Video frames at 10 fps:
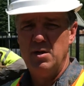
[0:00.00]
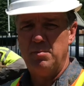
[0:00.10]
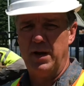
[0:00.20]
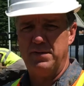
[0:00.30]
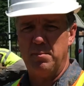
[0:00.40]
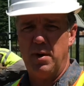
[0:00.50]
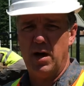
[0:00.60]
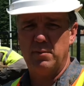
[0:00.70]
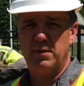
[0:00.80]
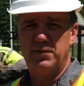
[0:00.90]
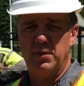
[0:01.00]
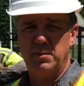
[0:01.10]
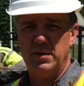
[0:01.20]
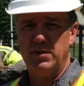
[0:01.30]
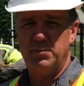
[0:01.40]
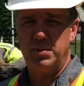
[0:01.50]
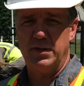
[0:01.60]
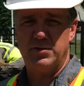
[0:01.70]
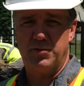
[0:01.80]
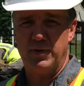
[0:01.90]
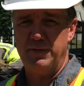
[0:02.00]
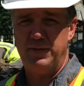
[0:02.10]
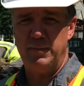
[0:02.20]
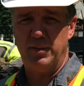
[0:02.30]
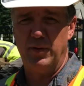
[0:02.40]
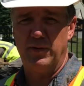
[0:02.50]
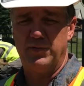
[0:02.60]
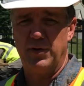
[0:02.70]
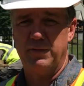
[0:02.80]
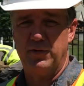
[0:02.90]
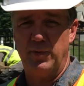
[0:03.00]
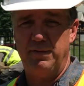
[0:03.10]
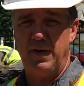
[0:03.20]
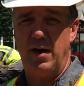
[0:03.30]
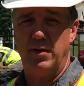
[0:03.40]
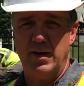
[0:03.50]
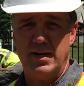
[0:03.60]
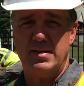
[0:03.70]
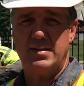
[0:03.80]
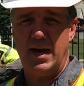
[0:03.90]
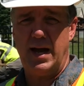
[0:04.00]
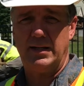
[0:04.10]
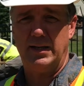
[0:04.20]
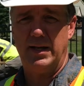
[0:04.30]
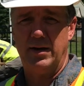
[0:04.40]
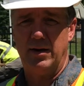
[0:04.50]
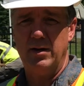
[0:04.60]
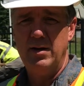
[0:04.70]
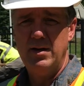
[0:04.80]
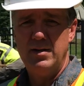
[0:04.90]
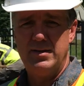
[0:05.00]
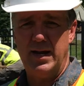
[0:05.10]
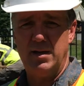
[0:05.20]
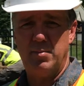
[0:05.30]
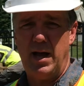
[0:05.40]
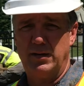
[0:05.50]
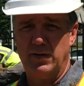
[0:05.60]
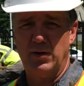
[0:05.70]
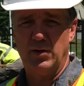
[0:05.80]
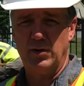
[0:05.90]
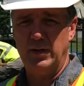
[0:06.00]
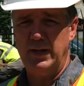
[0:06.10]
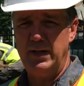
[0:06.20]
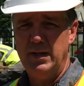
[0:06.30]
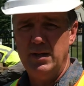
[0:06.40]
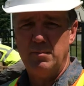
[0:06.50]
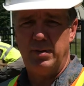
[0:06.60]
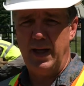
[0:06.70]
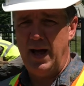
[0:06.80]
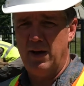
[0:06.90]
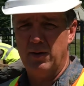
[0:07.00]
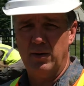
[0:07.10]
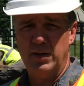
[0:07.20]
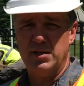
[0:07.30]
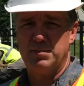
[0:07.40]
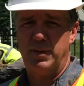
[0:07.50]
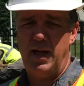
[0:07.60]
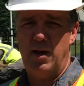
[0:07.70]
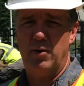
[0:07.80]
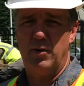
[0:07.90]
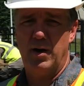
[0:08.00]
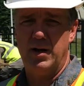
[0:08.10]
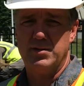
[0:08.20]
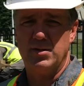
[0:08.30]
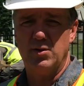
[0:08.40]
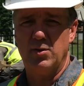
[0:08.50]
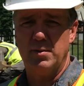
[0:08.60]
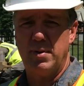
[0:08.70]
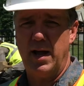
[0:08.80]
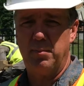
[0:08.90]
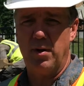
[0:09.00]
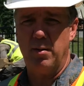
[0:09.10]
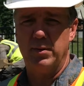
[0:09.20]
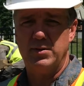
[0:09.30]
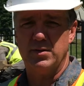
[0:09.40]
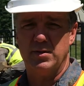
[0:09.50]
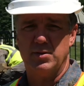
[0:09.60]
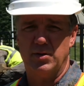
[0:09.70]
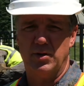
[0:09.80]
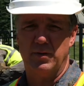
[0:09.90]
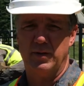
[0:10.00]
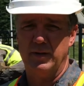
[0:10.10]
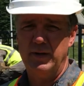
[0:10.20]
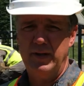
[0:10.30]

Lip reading: But at the bottom of some of these pits, 3 feet below the surface, we found an intact layer dating back to the earliest plow horizon, going back probably to the turn of the